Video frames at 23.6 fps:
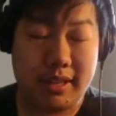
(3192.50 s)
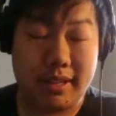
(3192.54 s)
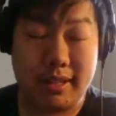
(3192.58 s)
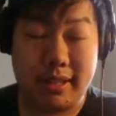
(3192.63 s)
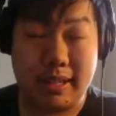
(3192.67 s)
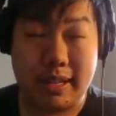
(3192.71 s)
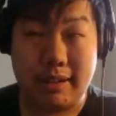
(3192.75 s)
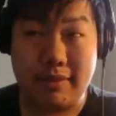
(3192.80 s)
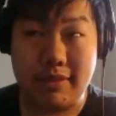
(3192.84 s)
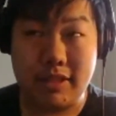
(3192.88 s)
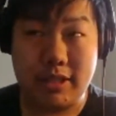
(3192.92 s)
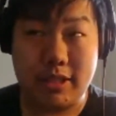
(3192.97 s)

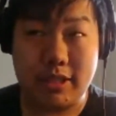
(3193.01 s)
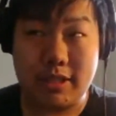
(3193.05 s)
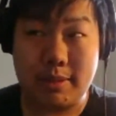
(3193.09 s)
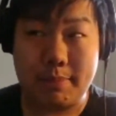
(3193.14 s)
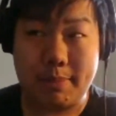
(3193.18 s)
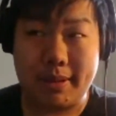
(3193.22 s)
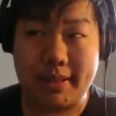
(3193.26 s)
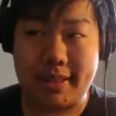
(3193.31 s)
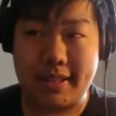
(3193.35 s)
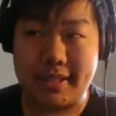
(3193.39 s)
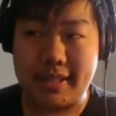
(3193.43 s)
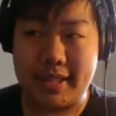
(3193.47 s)
Well,
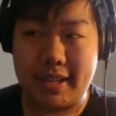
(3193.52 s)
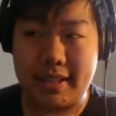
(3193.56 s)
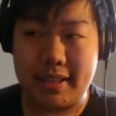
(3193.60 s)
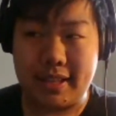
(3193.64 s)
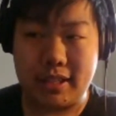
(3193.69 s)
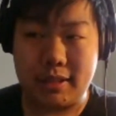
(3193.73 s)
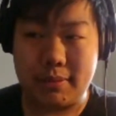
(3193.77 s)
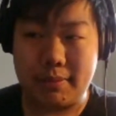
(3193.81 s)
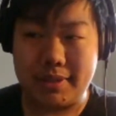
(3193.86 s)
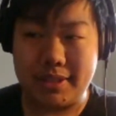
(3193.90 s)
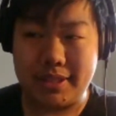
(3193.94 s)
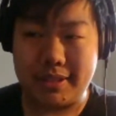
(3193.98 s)
I was just
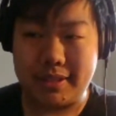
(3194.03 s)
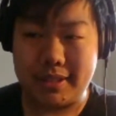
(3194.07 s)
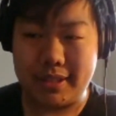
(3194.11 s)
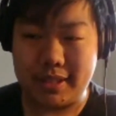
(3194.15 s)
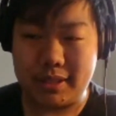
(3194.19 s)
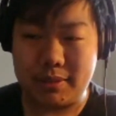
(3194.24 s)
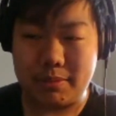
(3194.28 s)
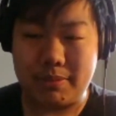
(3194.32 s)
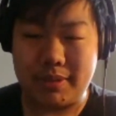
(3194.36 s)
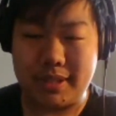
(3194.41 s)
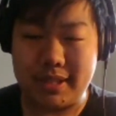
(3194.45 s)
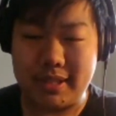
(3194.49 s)
about to say that
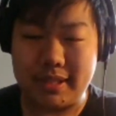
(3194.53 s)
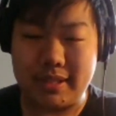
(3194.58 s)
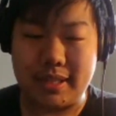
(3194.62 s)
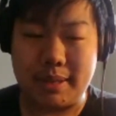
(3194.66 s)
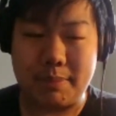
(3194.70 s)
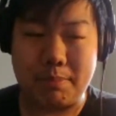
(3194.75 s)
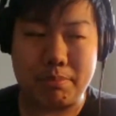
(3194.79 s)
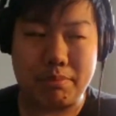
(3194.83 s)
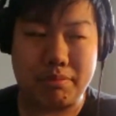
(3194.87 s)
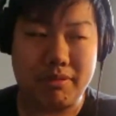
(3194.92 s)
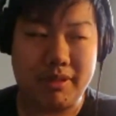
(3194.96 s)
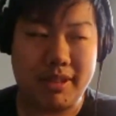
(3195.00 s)
was this
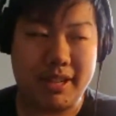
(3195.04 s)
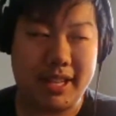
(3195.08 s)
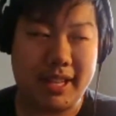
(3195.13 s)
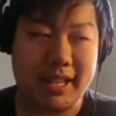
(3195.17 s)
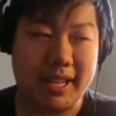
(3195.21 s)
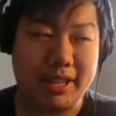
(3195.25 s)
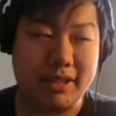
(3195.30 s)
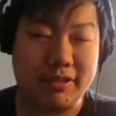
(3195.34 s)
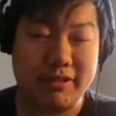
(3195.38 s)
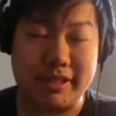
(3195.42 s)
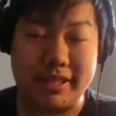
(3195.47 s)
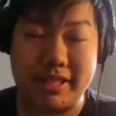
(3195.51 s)
was a
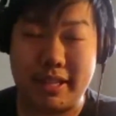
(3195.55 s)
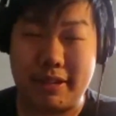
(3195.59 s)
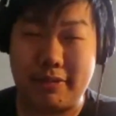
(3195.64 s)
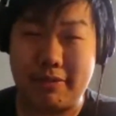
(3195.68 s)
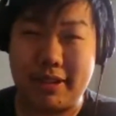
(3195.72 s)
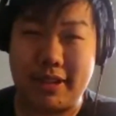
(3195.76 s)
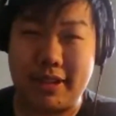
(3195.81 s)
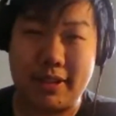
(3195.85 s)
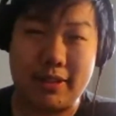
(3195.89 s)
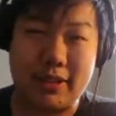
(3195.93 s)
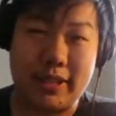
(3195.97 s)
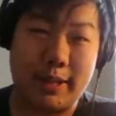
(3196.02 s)
pretty
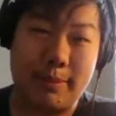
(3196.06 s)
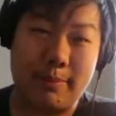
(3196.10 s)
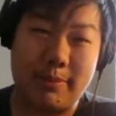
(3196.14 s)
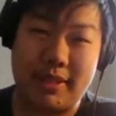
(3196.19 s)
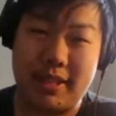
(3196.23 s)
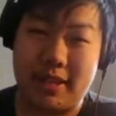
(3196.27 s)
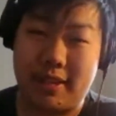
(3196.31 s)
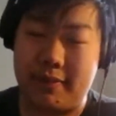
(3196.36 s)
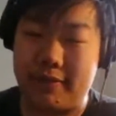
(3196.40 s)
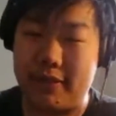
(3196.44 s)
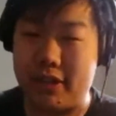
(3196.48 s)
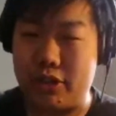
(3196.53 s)
interesting week
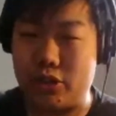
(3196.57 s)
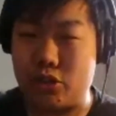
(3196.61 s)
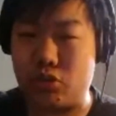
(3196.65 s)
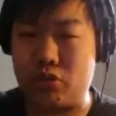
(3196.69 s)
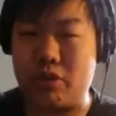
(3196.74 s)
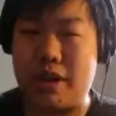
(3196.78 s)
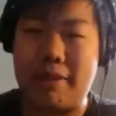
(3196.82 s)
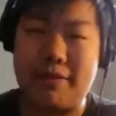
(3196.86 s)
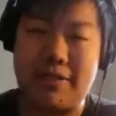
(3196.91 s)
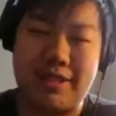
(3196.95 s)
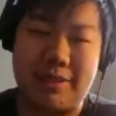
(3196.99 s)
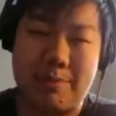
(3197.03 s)
in terms
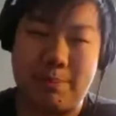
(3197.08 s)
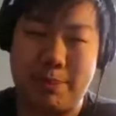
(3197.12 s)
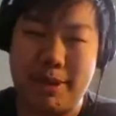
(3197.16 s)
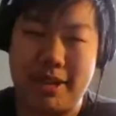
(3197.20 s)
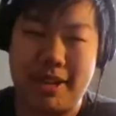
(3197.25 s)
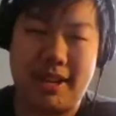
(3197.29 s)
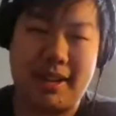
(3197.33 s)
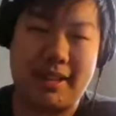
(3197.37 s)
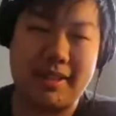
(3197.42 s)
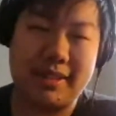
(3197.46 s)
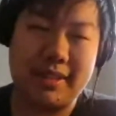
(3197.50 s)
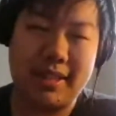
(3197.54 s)
of the
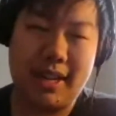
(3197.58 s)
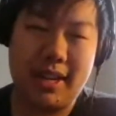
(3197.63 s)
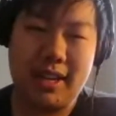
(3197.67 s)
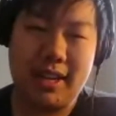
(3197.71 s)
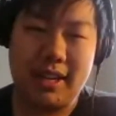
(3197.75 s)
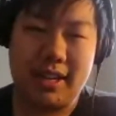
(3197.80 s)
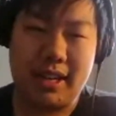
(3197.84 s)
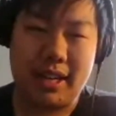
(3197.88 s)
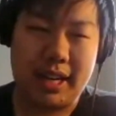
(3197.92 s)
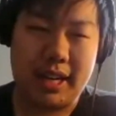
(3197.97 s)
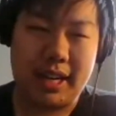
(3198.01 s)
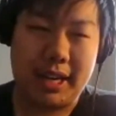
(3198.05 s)
troughs and
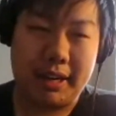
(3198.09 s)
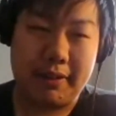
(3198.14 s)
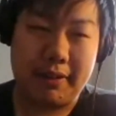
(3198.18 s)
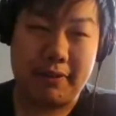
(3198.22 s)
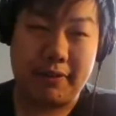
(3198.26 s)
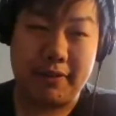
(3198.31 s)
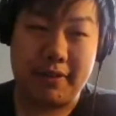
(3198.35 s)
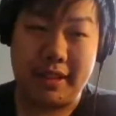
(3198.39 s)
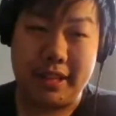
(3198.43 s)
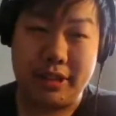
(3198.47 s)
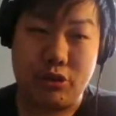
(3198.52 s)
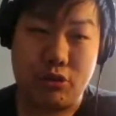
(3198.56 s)
peaks
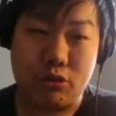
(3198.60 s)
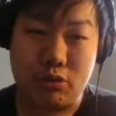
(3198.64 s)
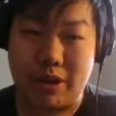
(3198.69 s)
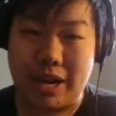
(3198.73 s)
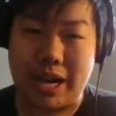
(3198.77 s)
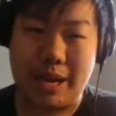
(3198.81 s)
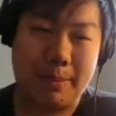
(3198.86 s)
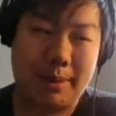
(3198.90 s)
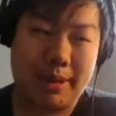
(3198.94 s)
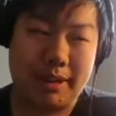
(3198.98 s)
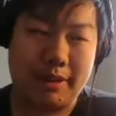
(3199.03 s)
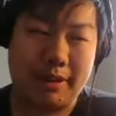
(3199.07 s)
of
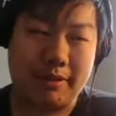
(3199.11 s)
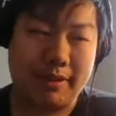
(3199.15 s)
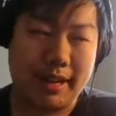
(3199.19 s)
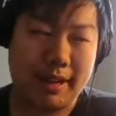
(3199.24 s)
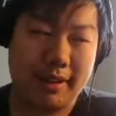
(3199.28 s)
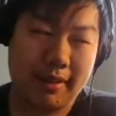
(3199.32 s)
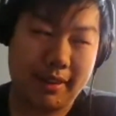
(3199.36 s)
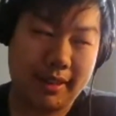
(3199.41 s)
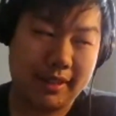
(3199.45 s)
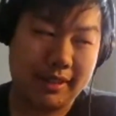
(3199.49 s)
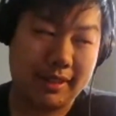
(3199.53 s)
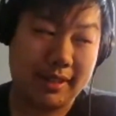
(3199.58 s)
the
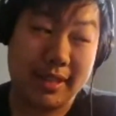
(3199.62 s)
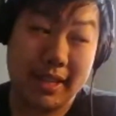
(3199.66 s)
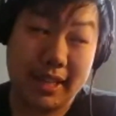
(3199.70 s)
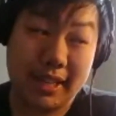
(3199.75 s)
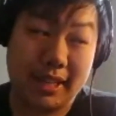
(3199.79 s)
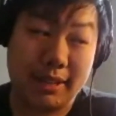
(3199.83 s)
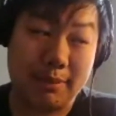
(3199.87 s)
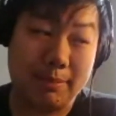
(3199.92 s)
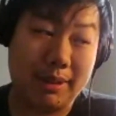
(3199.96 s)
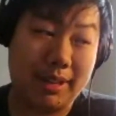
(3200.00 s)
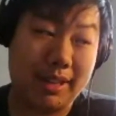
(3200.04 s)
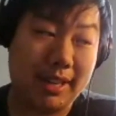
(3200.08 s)
drama around
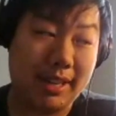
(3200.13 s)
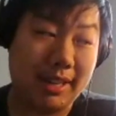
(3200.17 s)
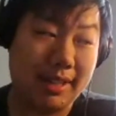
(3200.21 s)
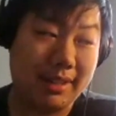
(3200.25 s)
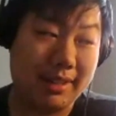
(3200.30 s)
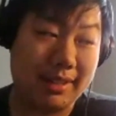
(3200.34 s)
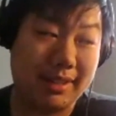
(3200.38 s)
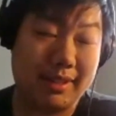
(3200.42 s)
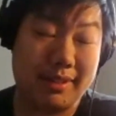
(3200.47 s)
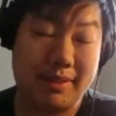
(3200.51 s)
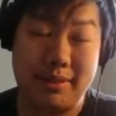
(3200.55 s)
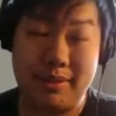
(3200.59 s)
this
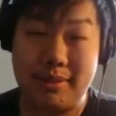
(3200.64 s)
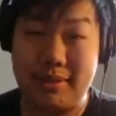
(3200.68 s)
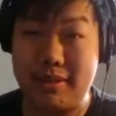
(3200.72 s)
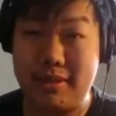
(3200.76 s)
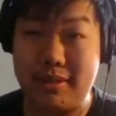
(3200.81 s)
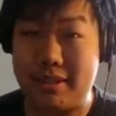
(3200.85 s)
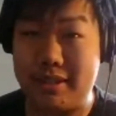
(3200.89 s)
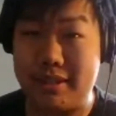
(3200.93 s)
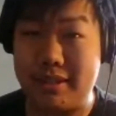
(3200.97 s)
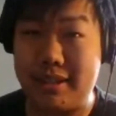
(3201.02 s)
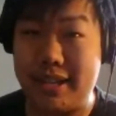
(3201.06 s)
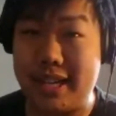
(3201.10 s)
deal,
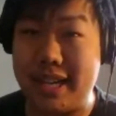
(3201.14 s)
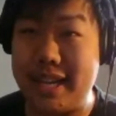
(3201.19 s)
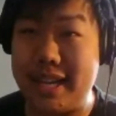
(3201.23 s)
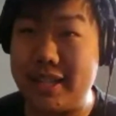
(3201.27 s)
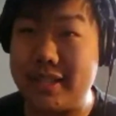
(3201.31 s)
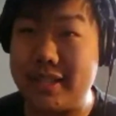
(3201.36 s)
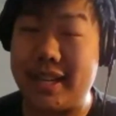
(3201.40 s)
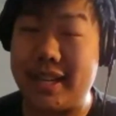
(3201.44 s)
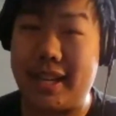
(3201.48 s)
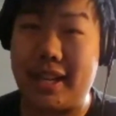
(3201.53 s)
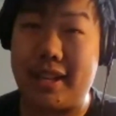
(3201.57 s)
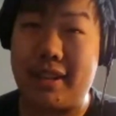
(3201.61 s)
because
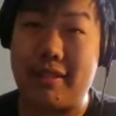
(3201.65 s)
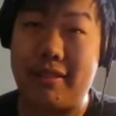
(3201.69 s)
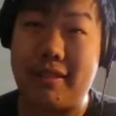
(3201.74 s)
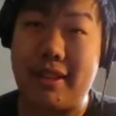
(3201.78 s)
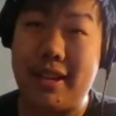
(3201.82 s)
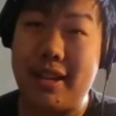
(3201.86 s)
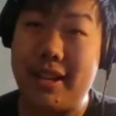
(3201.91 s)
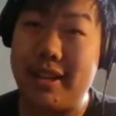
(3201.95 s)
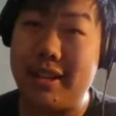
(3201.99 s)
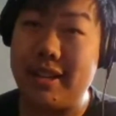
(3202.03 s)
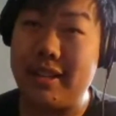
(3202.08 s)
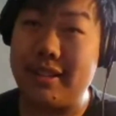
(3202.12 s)

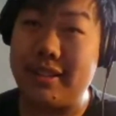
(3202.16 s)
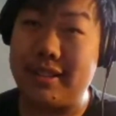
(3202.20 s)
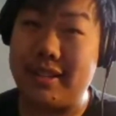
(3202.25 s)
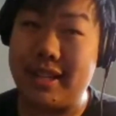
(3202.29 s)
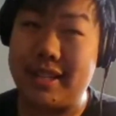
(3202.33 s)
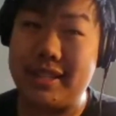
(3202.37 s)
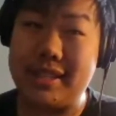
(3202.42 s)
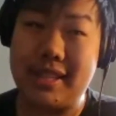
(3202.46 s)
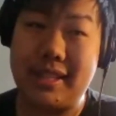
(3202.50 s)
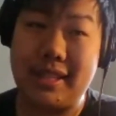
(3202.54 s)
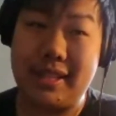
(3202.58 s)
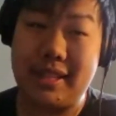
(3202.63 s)
Intel
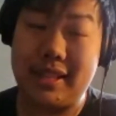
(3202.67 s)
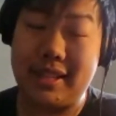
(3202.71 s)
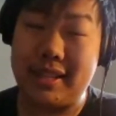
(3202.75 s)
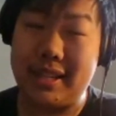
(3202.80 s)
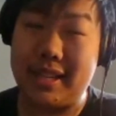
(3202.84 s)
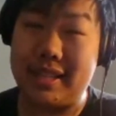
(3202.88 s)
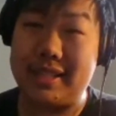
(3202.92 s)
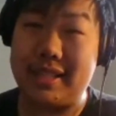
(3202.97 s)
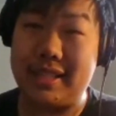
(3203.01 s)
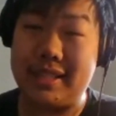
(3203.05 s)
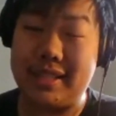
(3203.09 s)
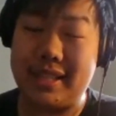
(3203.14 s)

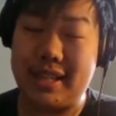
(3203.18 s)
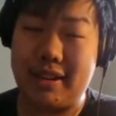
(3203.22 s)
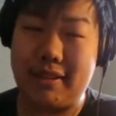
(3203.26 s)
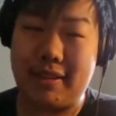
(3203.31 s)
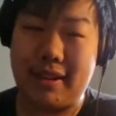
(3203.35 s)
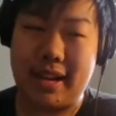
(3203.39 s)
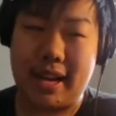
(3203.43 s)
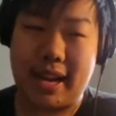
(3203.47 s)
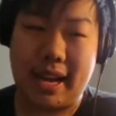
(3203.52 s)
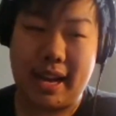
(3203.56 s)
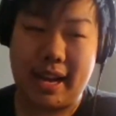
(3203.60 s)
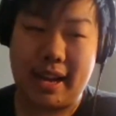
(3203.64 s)
doesn't
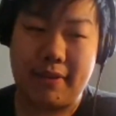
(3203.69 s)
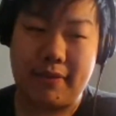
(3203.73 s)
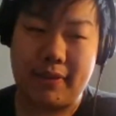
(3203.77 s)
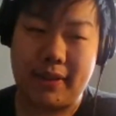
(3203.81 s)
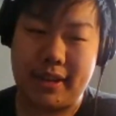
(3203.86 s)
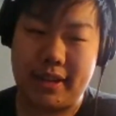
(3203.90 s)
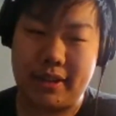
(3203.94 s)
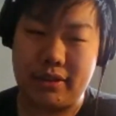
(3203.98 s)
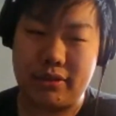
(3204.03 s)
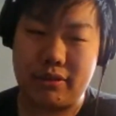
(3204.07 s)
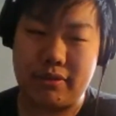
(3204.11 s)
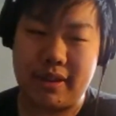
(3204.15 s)
necessarily
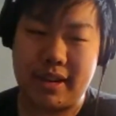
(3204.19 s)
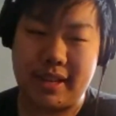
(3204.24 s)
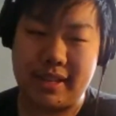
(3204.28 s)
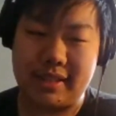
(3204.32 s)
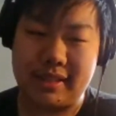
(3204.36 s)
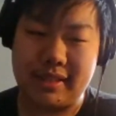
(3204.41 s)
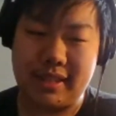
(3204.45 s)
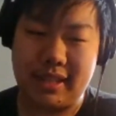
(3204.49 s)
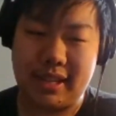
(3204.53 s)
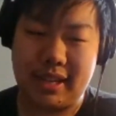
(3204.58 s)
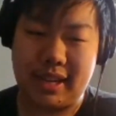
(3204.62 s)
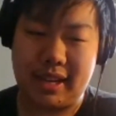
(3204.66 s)
have an
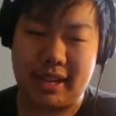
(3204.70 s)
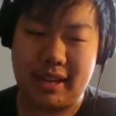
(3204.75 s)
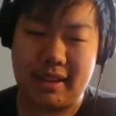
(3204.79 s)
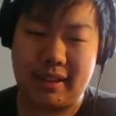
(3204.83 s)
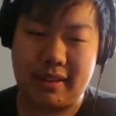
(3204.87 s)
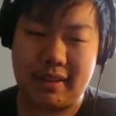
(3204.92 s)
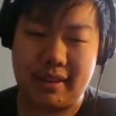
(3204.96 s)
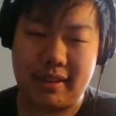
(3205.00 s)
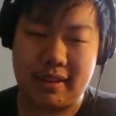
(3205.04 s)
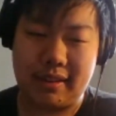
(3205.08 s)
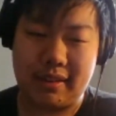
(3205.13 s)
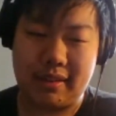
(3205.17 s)
interest
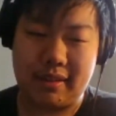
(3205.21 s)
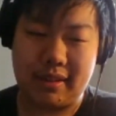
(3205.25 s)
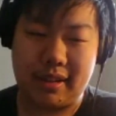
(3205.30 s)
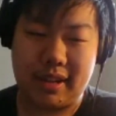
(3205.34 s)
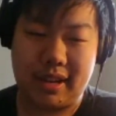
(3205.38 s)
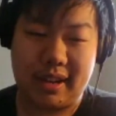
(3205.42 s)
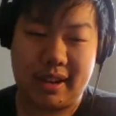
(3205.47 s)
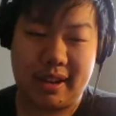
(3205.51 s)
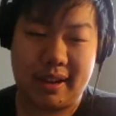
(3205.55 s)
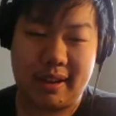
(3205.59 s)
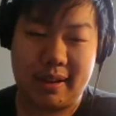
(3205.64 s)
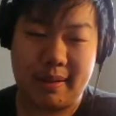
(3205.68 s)
in,
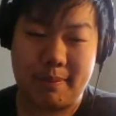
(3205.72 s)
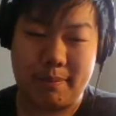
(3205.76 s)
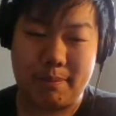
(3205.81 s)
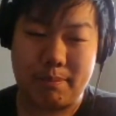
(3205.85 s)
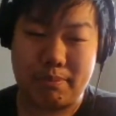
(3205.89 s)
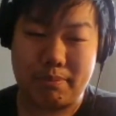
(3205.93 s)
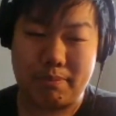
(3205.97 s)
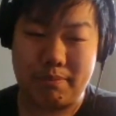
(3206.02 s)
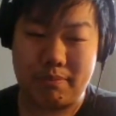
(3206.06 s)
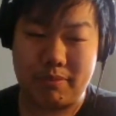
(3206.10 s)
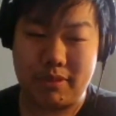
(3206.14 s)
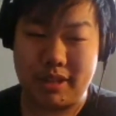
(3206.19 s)

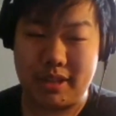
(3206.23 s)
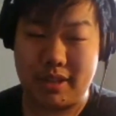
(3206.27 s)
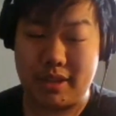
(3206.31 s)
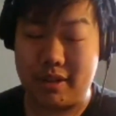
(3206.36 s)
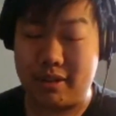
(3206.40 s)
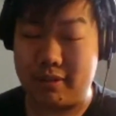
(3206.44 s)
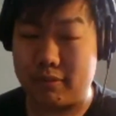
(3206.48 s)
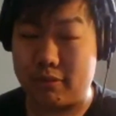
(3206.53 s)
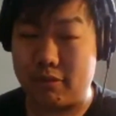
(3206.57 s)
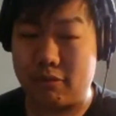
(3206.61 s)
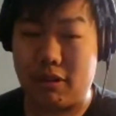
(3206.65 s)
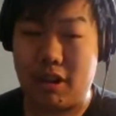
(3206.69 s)
um, you
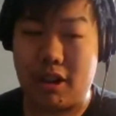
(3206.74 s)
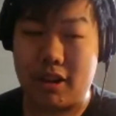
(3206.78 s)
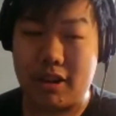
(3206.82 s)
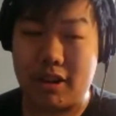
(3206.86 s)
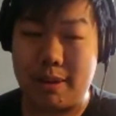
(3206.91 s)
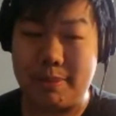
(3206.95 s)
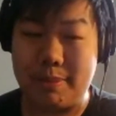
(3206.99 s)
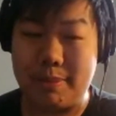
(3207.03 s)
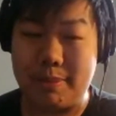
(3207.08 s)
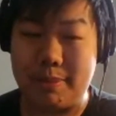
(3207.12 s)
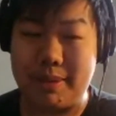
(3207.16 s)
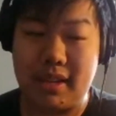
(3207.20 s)
know,
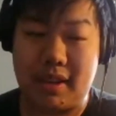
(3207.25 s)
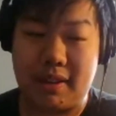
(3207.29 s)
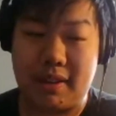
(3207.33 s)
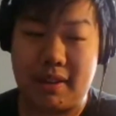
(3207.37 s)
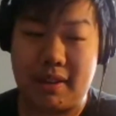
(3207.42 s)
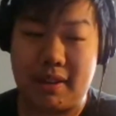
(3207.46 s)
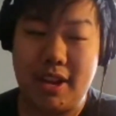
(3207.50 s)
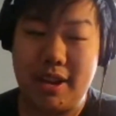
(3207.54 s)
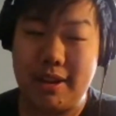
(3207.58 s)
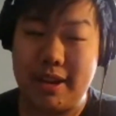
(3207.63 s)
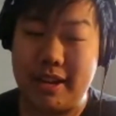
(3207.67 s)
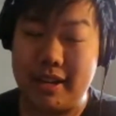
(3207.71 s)
Qualcomm
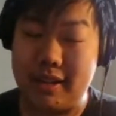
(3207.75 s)
itself.